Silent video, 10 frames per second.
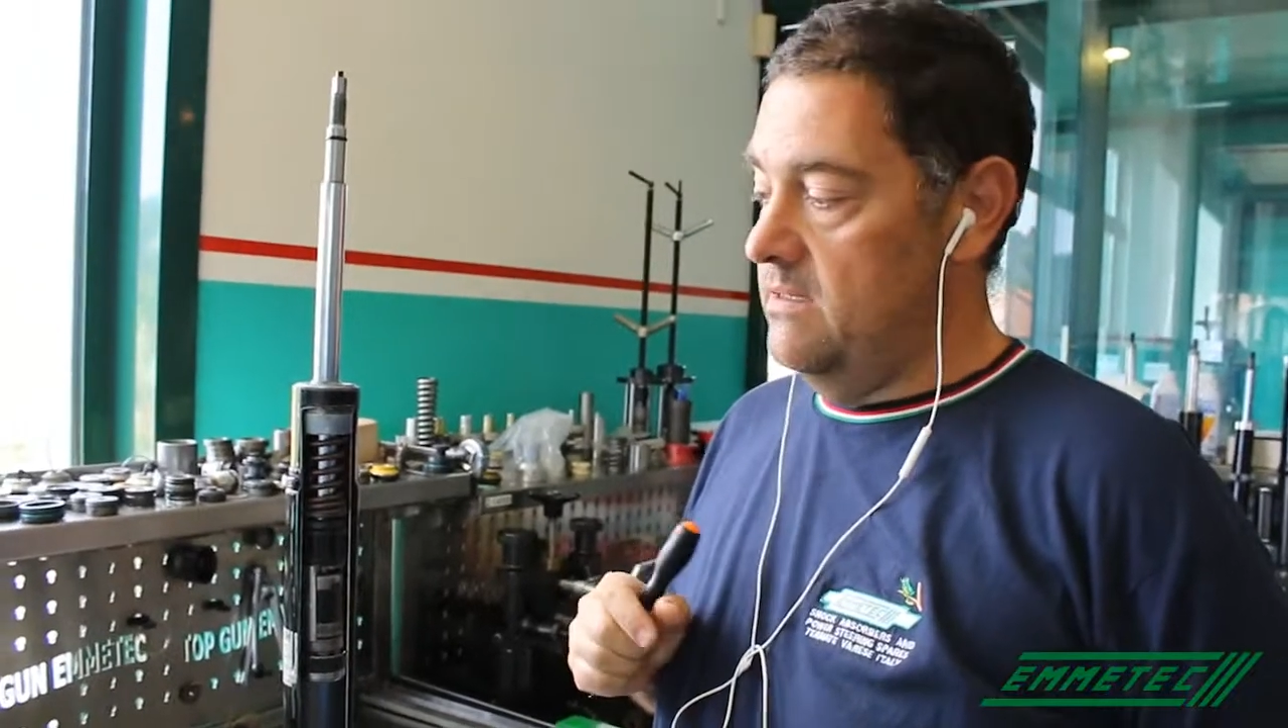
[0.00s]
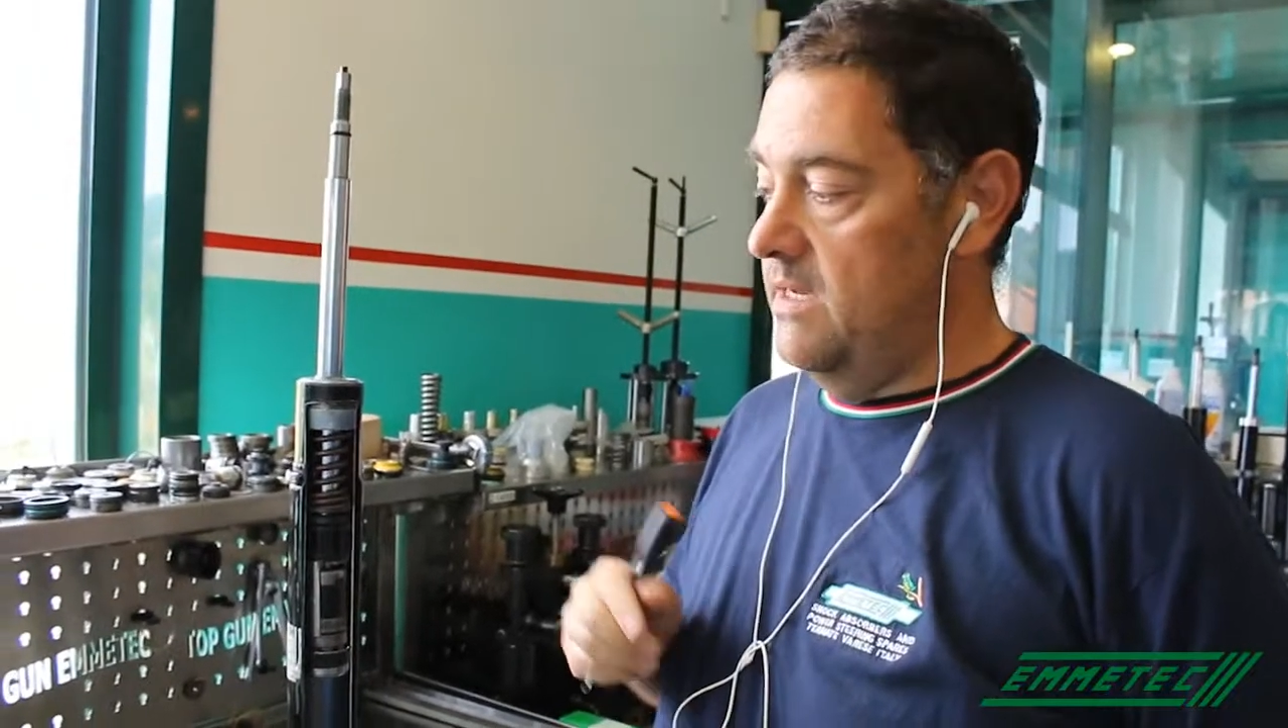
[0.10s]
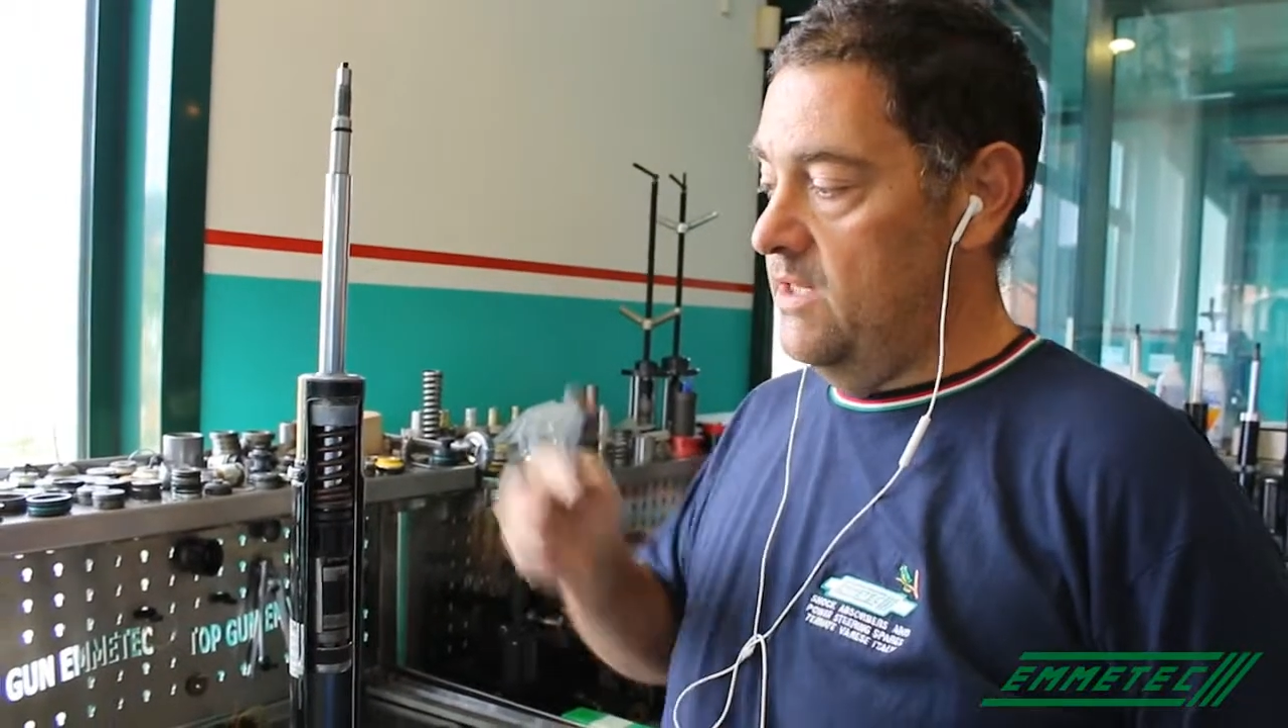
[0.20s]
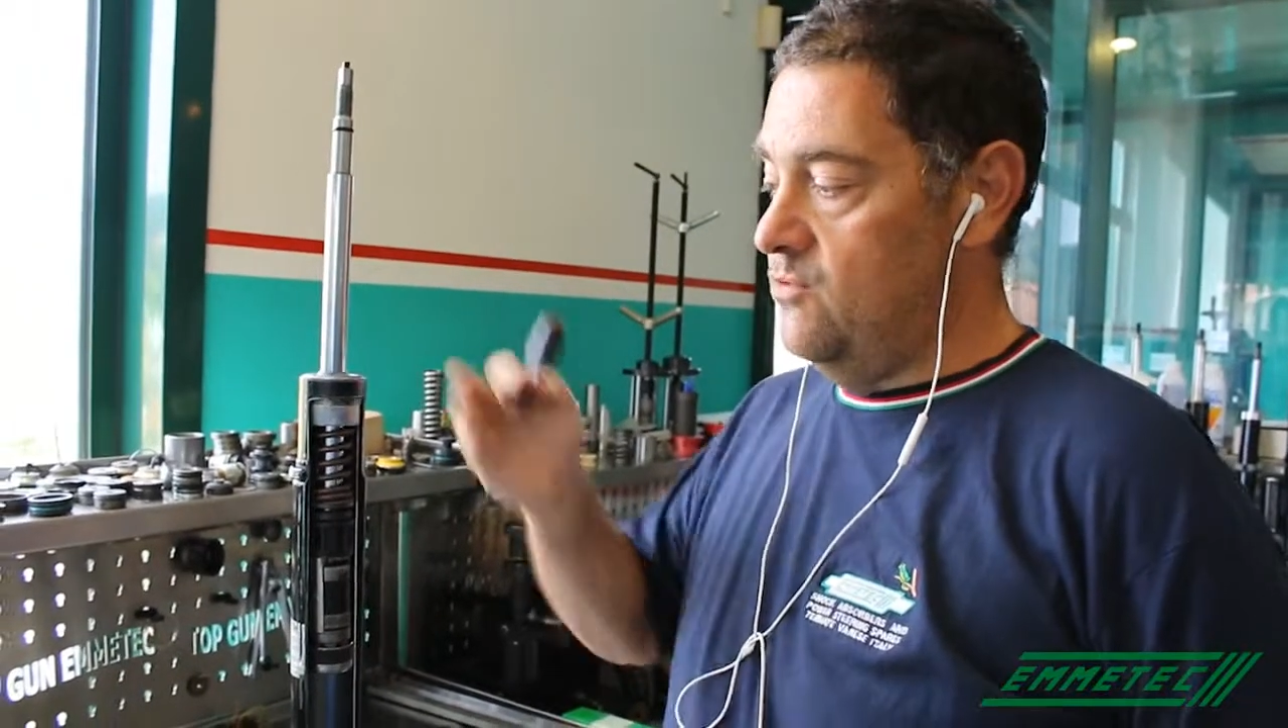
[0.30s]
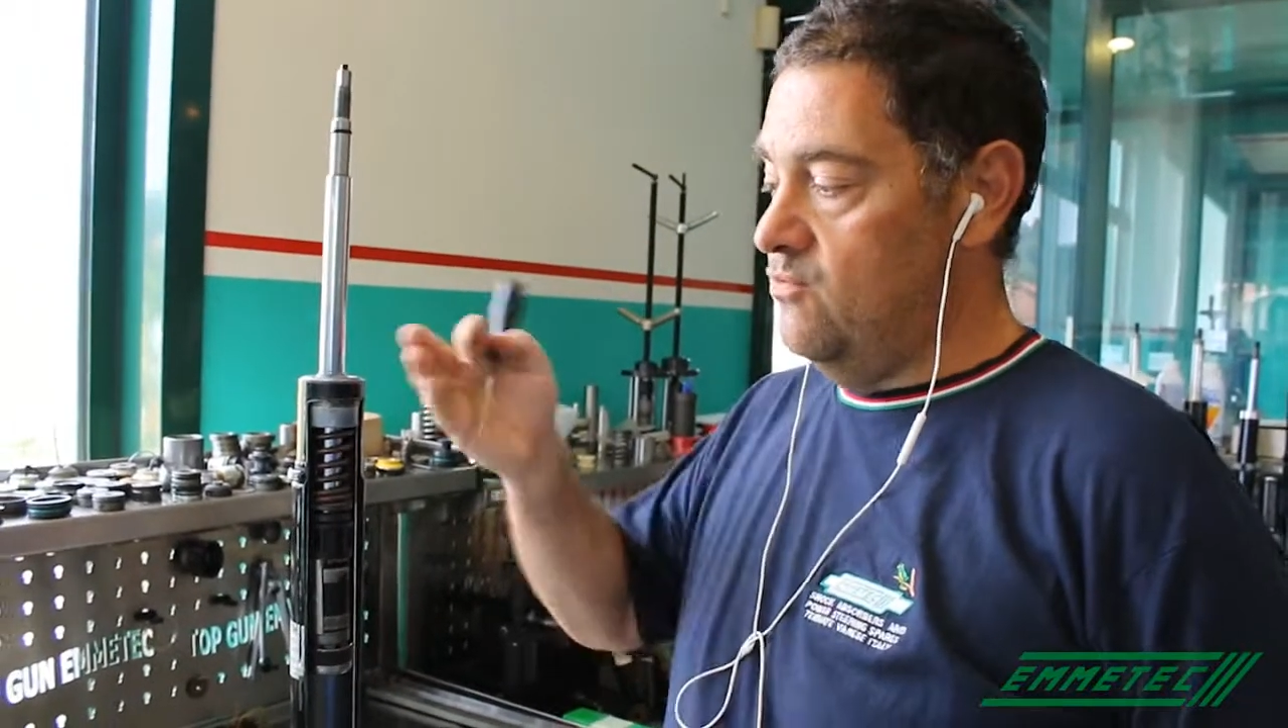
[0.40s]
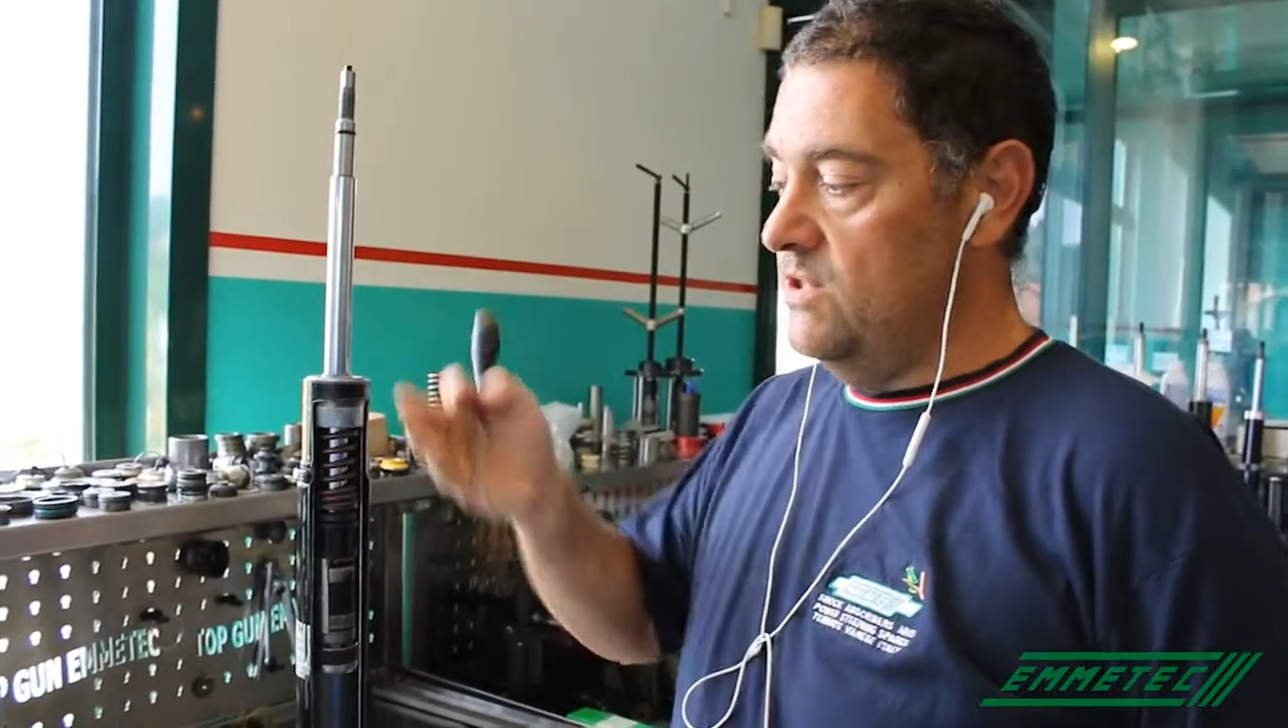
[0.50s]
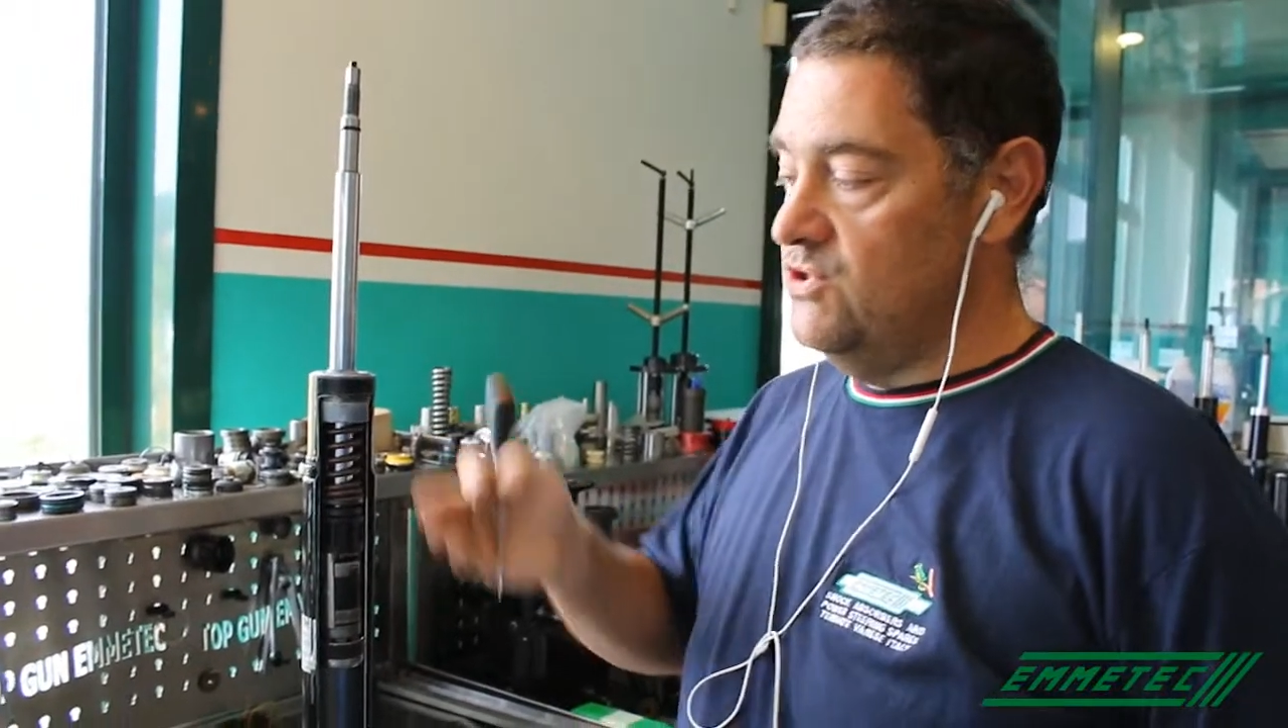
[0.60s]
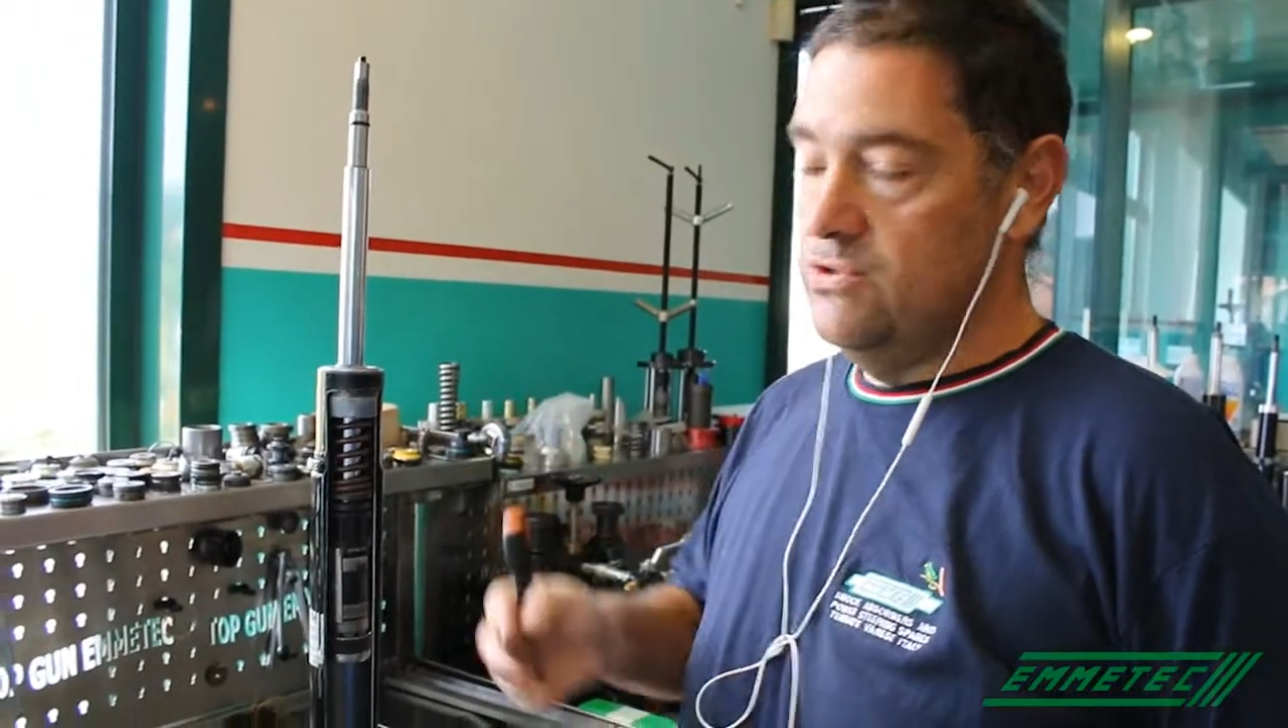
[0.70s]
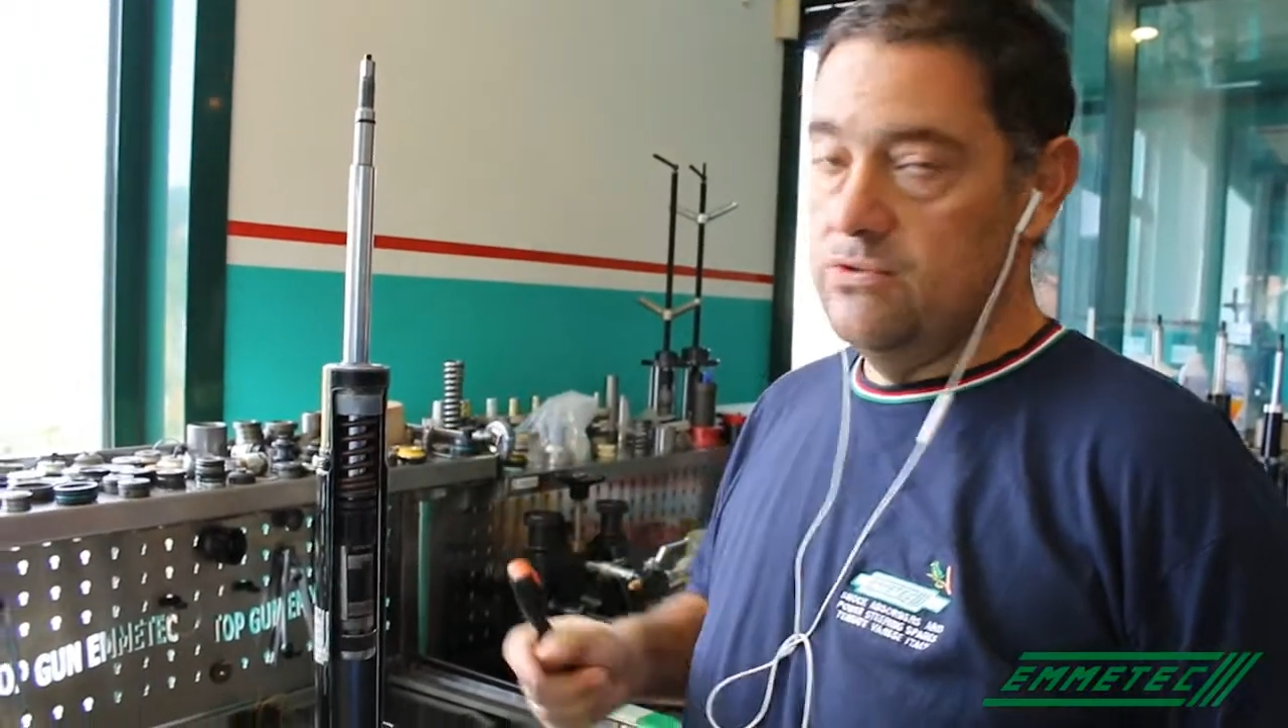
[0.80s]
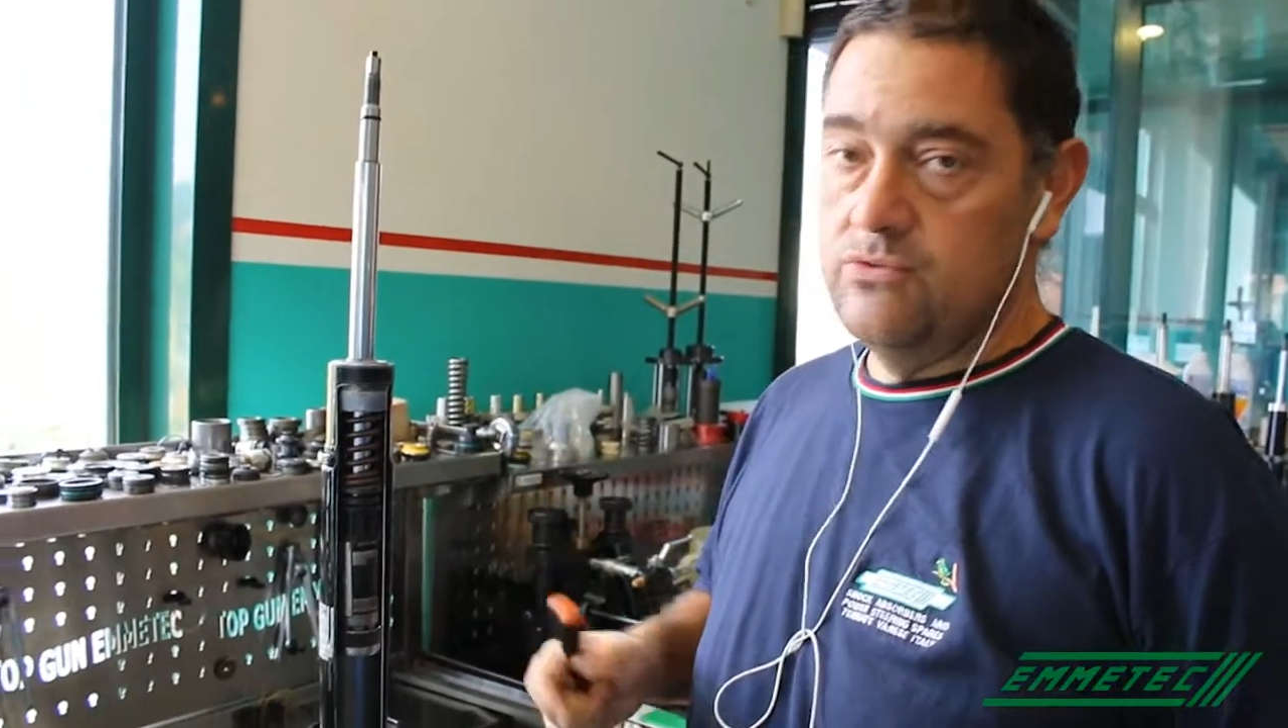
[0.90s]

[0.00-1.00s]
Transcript: a twin